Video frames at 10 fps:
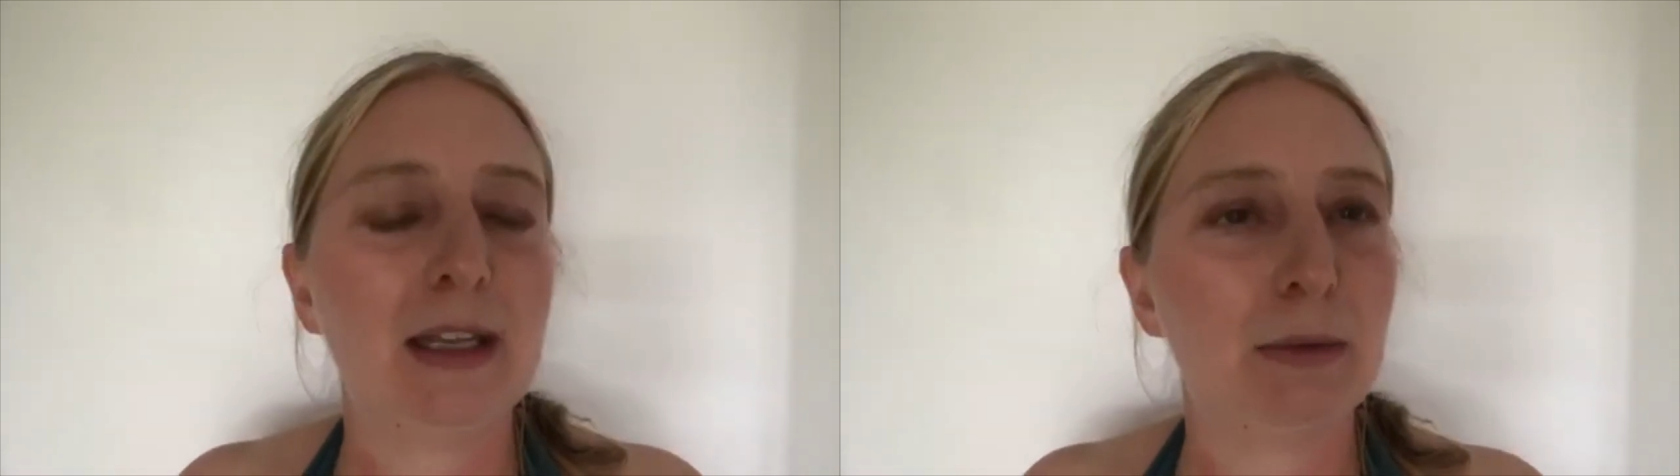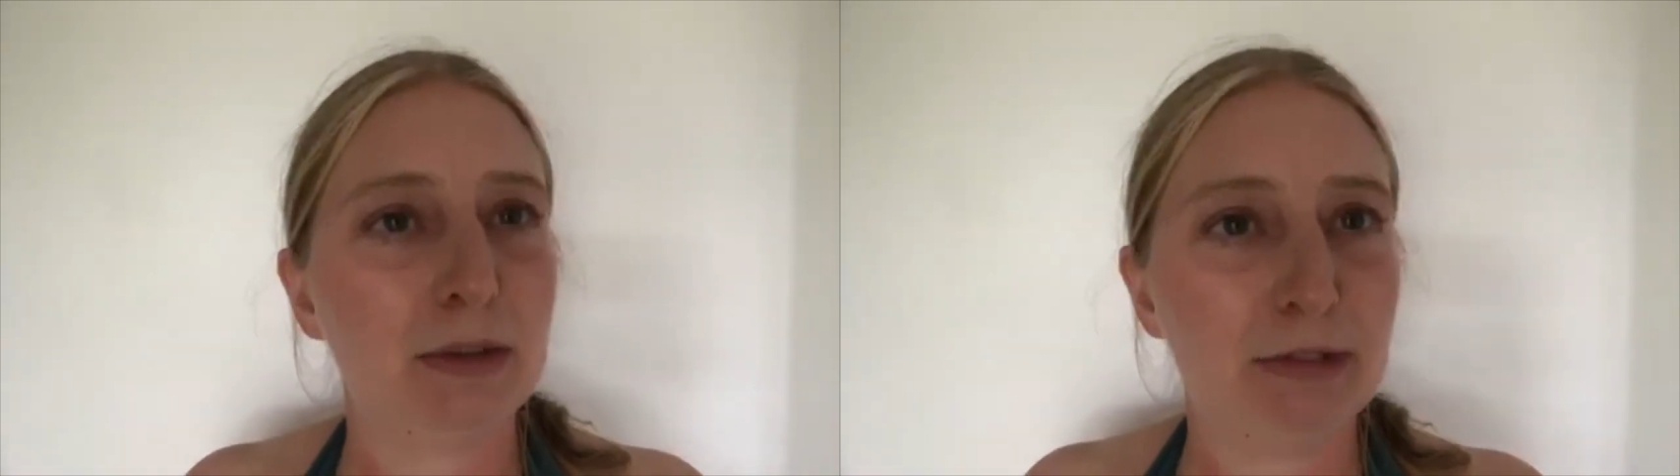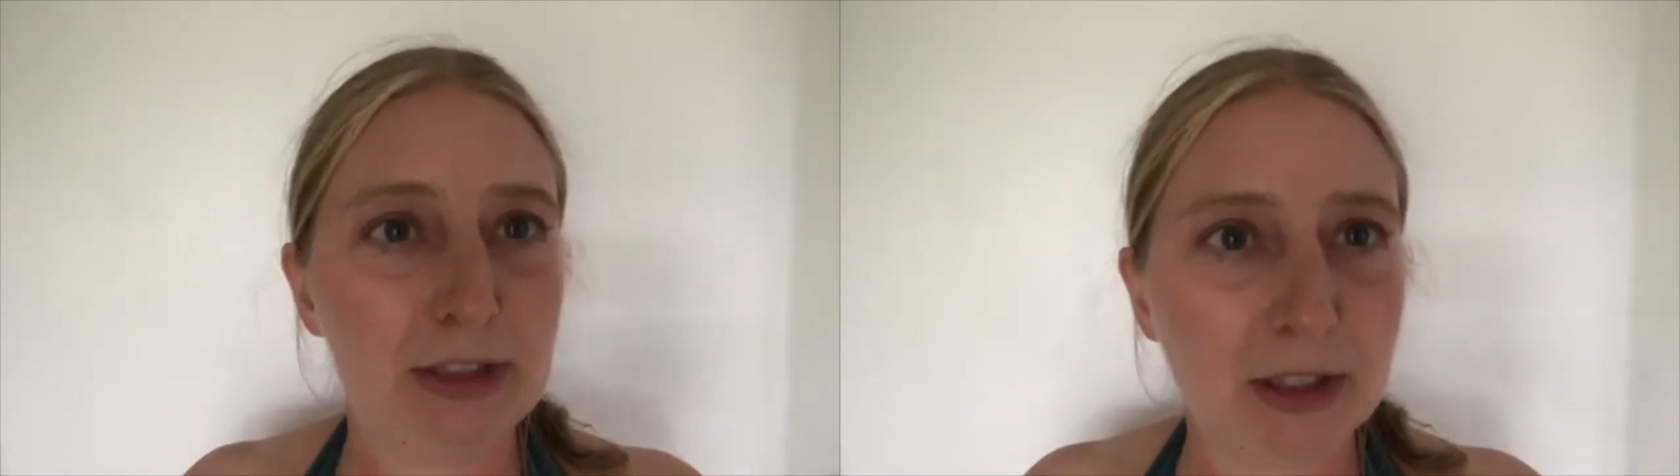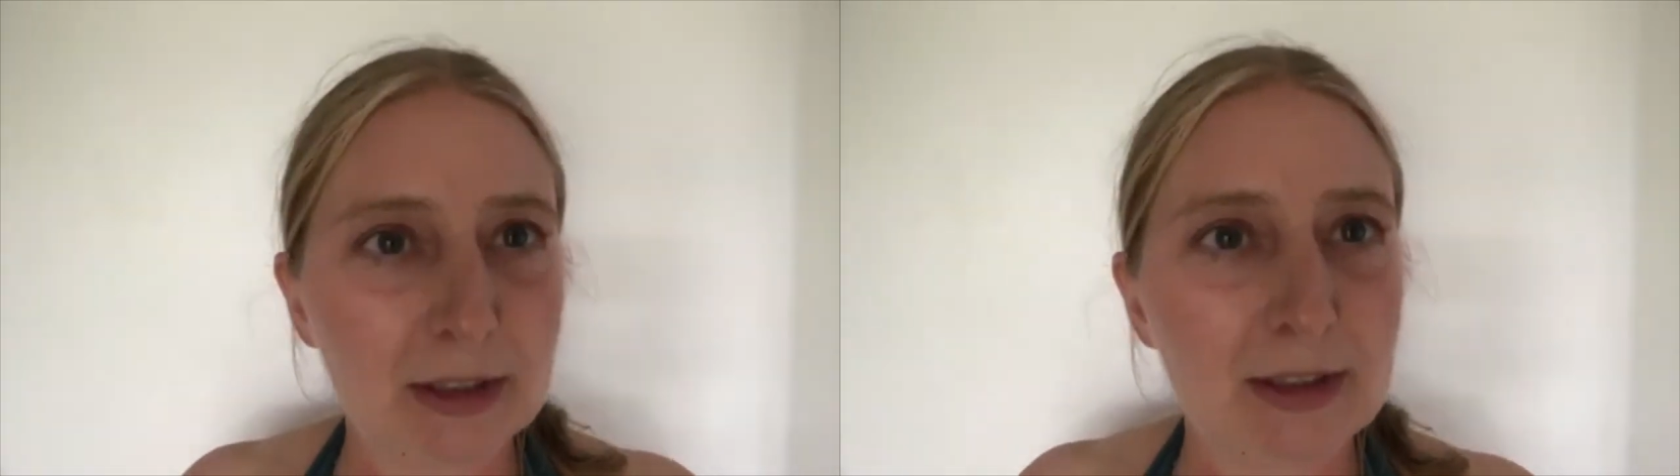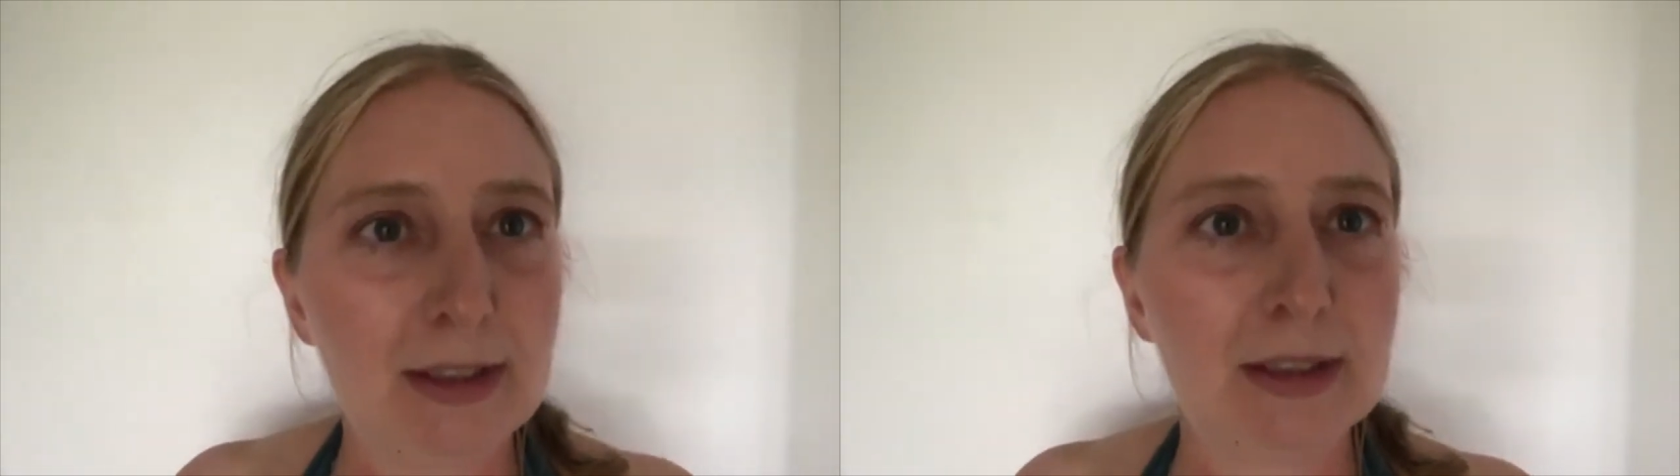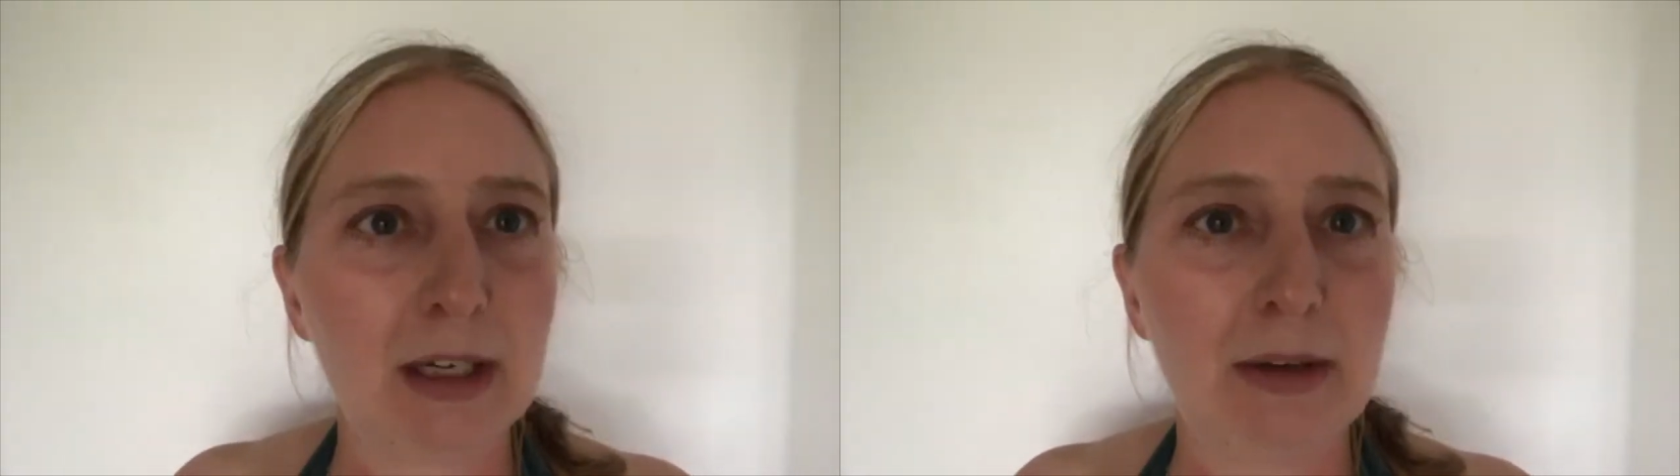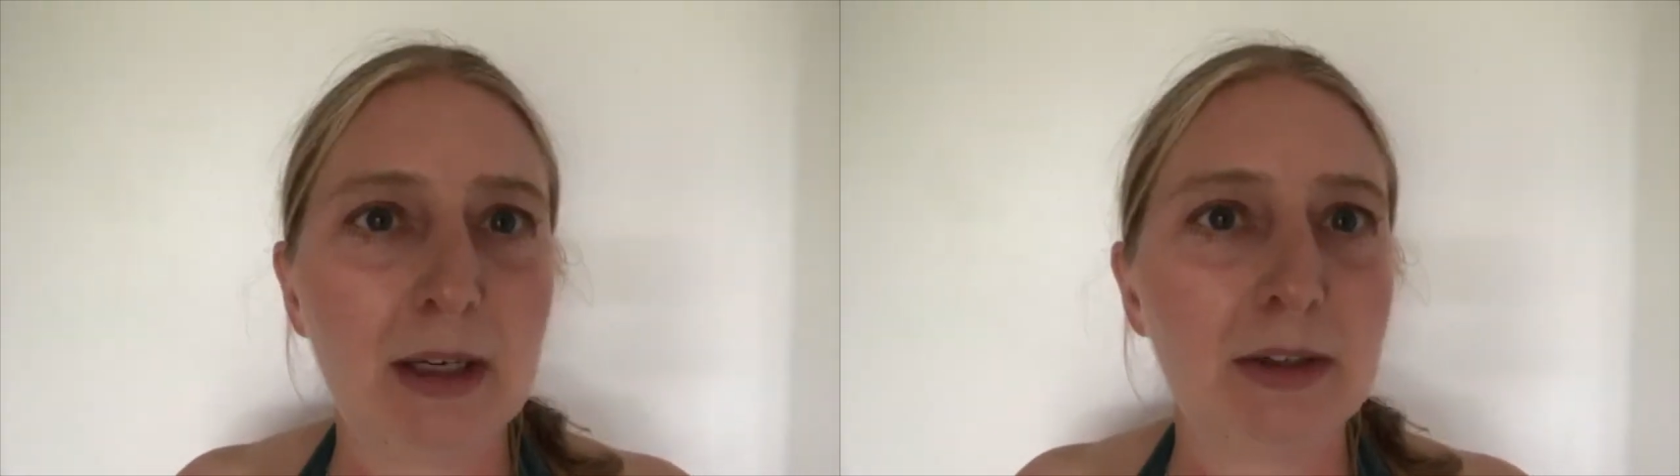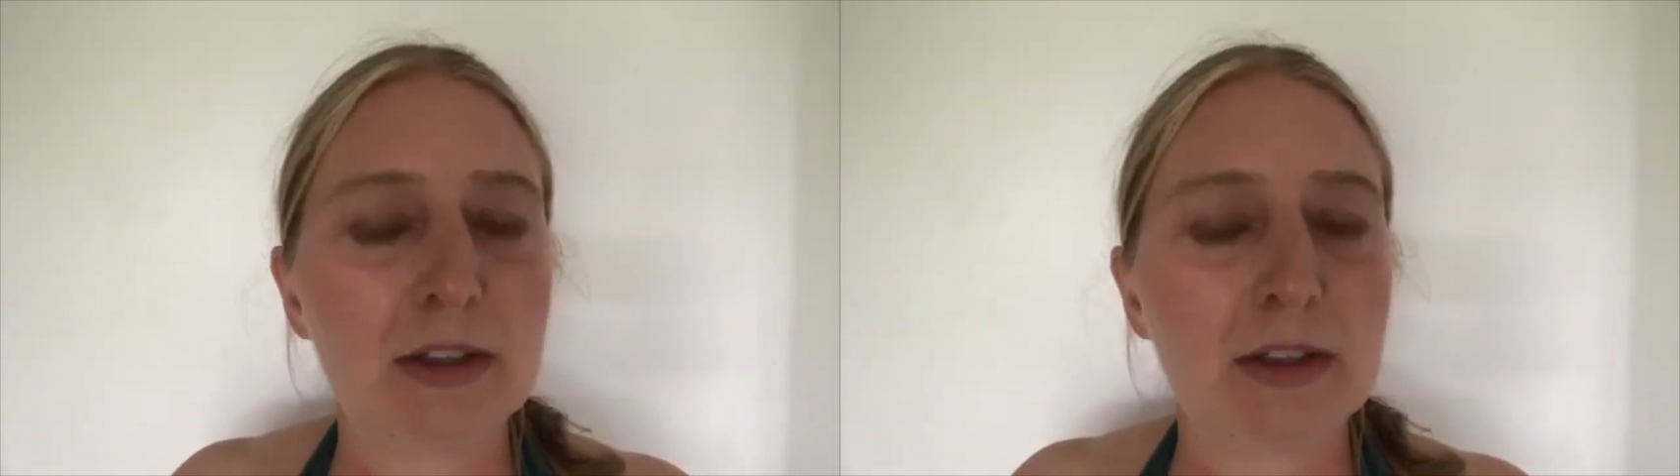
There were redundancies going on.